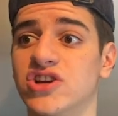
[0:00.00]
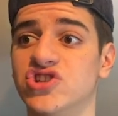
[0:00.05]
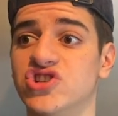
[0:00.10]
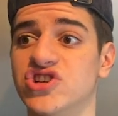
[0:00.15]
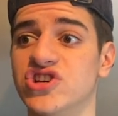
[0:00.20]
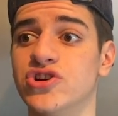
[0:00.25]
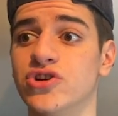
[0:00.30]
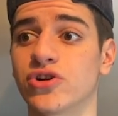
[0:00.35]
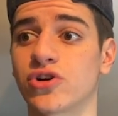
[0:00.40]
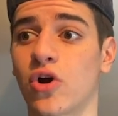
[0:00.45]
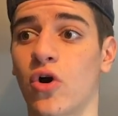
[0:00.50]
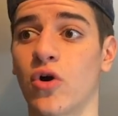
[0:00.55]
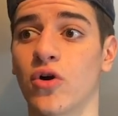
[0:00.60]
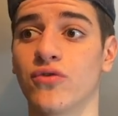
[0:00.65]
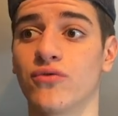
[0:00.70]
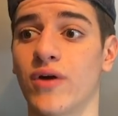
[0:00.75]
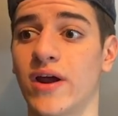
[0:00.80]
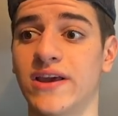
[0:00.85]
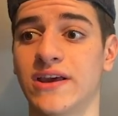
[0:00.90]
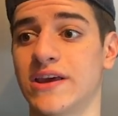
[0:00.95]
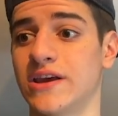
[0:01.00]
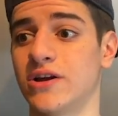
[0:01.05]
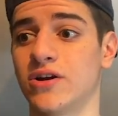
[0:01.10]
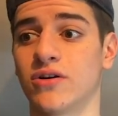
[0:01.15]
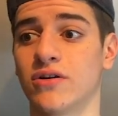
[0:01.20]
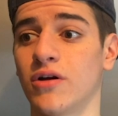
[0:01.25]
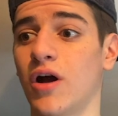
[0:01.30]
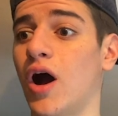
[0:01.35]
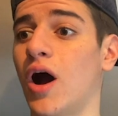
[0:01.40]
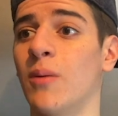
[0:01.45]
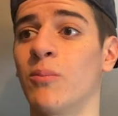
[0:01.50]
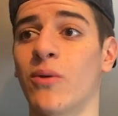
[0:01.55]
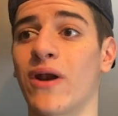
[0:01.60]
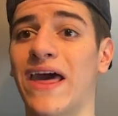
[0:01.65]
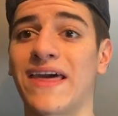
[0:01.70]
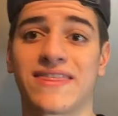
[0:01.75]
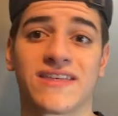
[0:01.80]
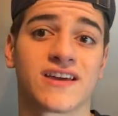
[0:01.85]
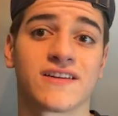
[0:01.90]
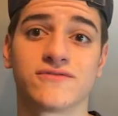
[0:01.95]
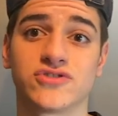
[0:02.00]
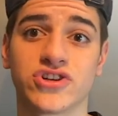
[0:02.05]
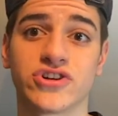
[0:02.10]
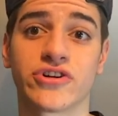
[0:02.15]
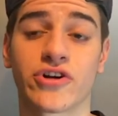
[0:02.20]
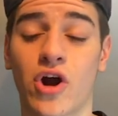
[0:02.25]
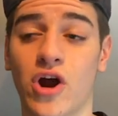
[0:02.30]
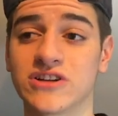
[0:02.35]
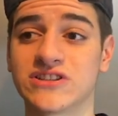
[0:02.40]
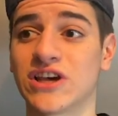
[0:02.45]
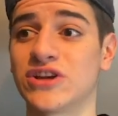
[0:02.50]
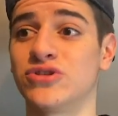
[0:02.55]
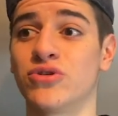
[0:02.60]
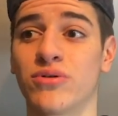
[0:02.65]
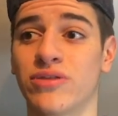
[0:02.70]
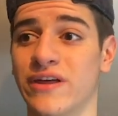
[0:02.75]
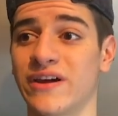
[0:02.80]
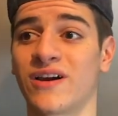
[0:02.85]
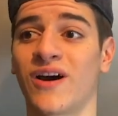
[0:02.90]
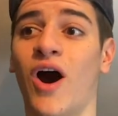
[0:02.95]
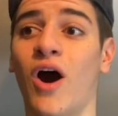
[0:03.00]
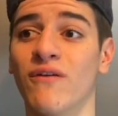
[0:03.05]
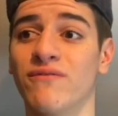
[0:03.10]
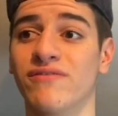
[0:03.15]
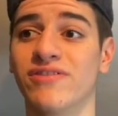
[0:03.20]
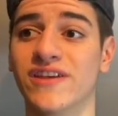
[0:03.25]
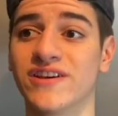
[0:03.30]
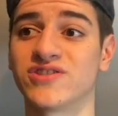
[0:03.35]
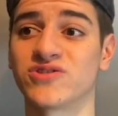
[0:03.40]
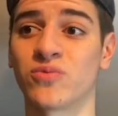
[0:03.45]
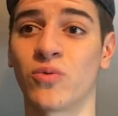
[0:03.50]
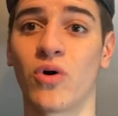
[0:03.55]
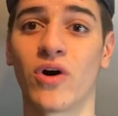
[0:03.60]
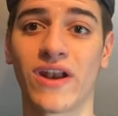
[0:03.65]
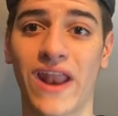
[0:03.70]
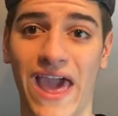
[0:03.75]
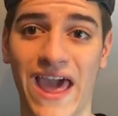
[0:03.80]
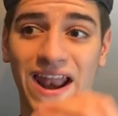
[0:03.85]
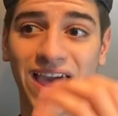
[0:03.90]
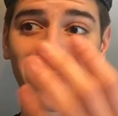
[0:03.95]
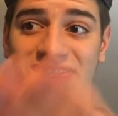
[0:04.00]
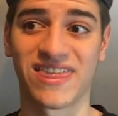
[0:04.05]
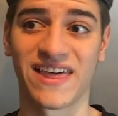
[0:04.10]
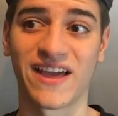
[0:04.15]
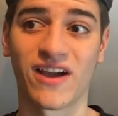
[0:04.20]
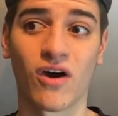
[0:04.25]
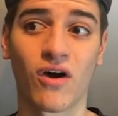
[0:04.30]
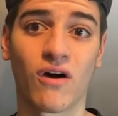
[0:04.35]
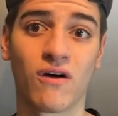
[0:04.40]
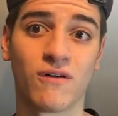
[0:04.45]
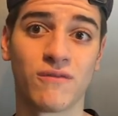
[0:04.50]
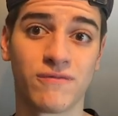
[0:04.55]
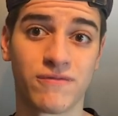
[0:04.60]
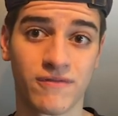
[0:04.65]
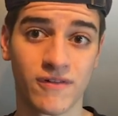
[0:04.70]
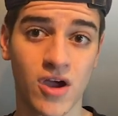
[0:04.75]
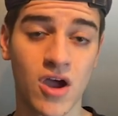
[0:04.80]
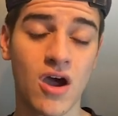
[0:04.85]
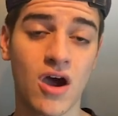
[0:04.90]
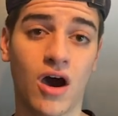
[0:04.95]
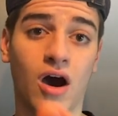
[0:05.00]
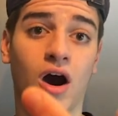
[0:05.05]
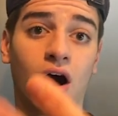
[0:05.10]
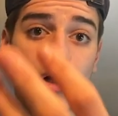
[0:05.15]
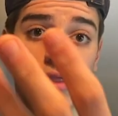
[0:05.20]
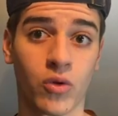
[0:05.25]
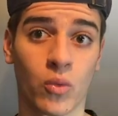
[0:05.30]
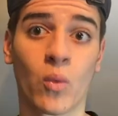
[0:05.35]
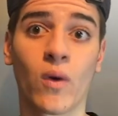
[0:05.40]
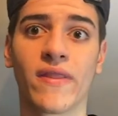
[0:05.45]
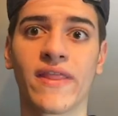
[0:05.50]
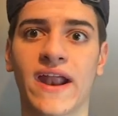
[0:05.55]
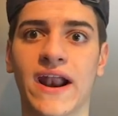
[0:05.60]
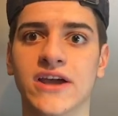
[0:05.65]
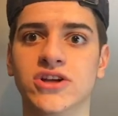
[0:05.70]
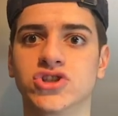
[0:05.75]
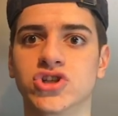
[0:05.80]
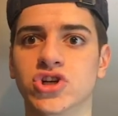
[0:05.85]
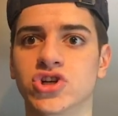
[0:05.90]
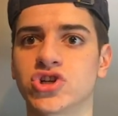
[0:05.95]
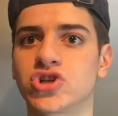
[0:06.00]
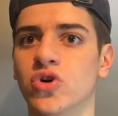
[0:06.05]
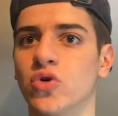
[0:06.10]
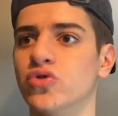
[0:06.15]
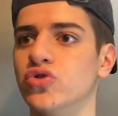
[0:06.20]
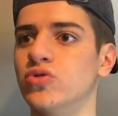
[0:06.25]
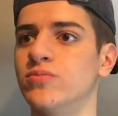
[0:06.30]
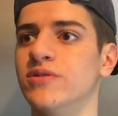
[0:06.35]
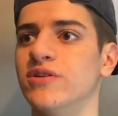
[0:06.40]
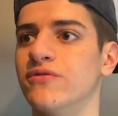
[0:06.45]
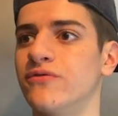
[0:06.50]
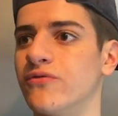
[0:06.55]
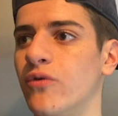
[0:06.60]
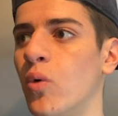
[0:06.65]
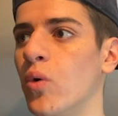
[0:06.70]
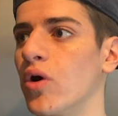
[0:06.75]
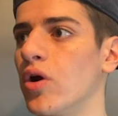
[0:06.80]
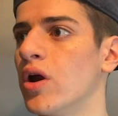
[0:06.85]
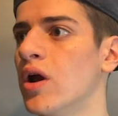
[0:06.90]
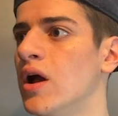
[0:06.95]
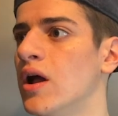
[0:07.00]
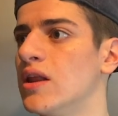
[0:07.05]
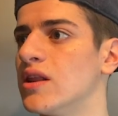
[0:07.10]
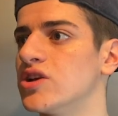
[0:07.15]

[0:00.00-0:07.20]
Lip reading: Jeter card right here. When I think of Jeter cards, I do think of this one, and I think of the one that I just showed you before.